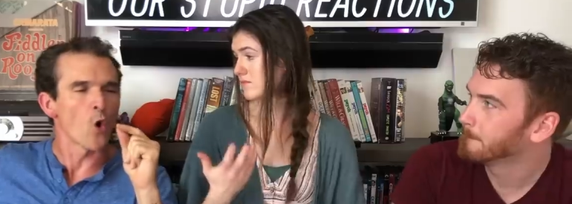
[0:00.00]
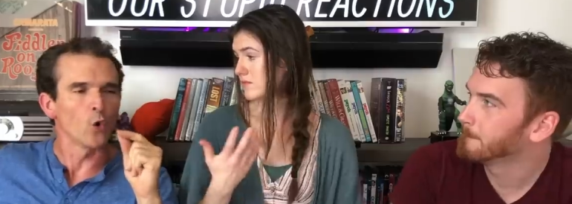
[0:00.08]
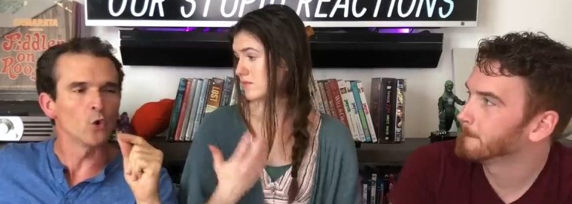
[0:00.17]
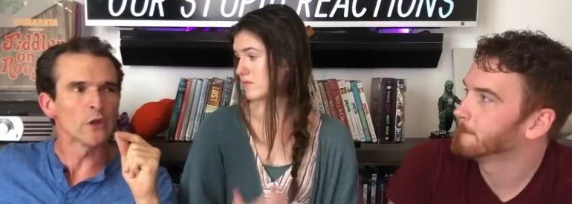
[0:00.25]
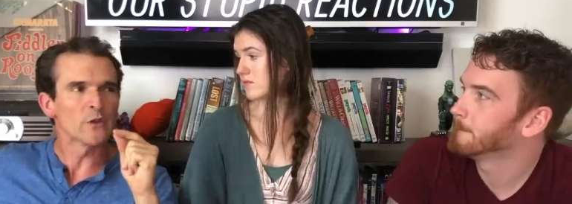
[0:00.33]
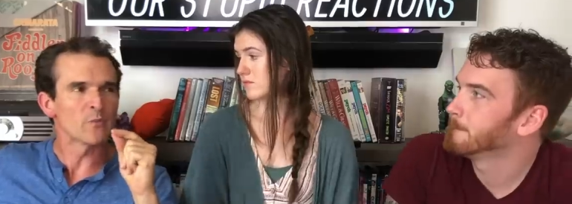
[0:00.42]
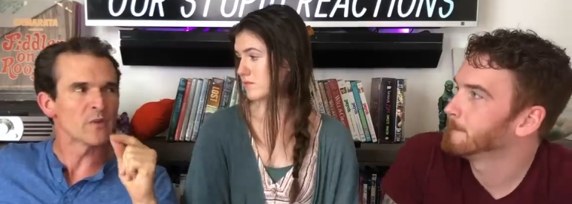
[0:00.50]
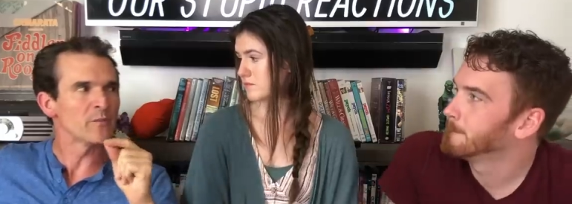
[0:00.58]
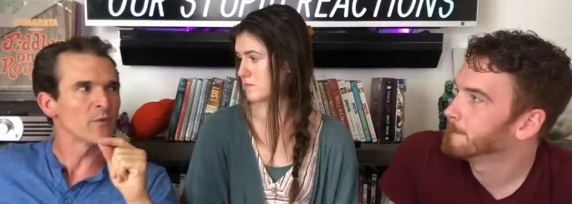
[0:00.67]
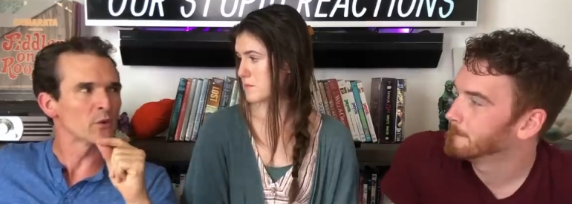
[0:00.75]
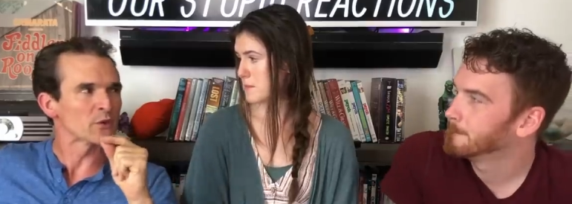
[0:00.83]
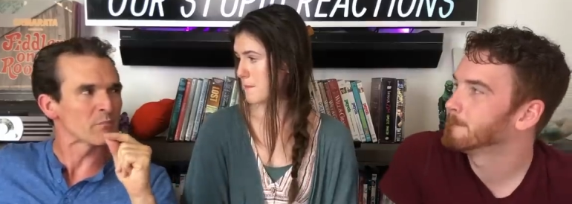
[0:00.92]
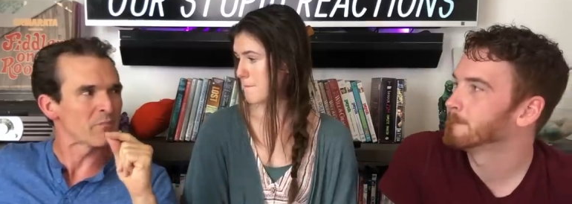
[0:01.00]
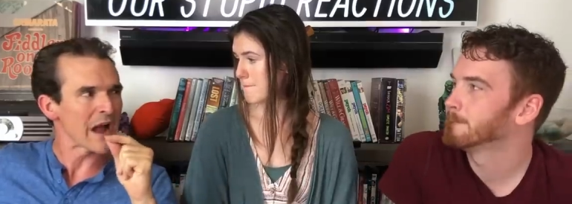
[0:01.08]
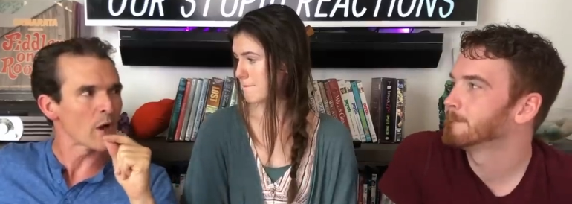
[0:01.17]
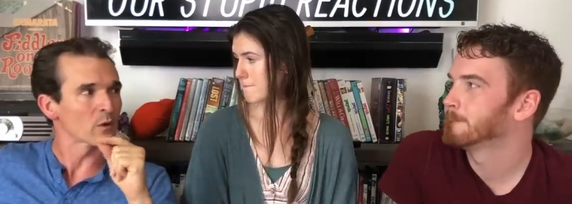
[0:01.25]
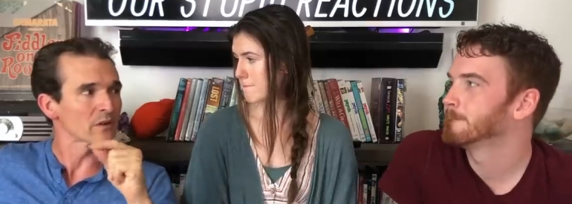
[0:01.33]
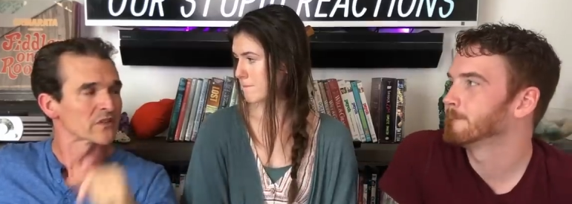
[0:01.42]
Speaker 1: only the people with the
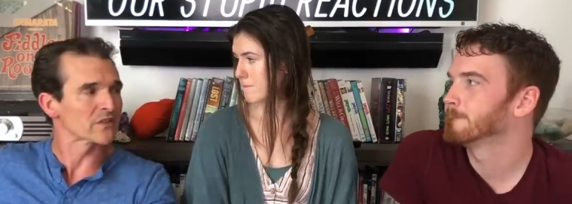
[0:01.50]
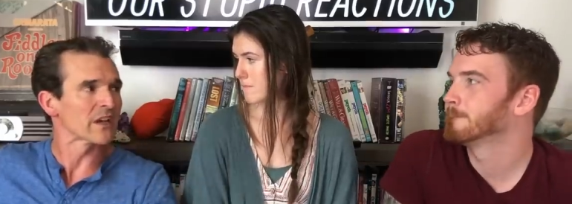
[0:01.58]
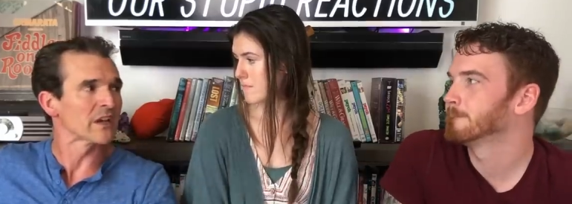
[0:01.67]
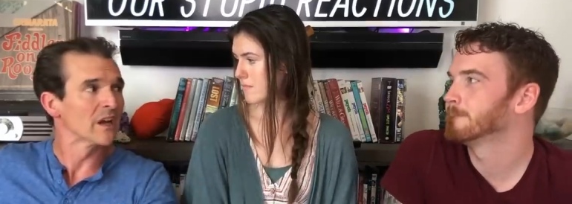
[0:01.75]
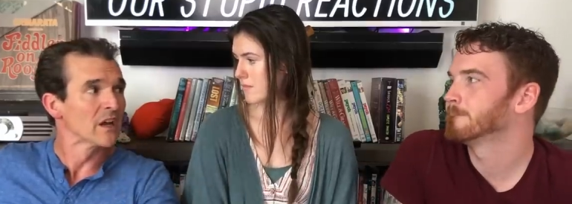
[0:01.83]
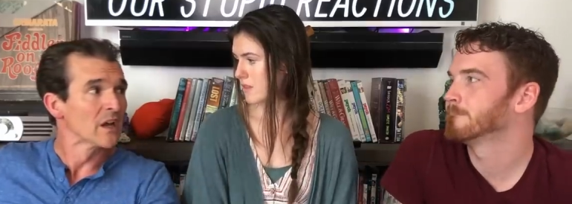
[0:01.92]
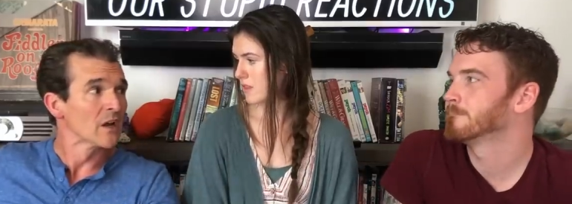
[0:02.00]
power to say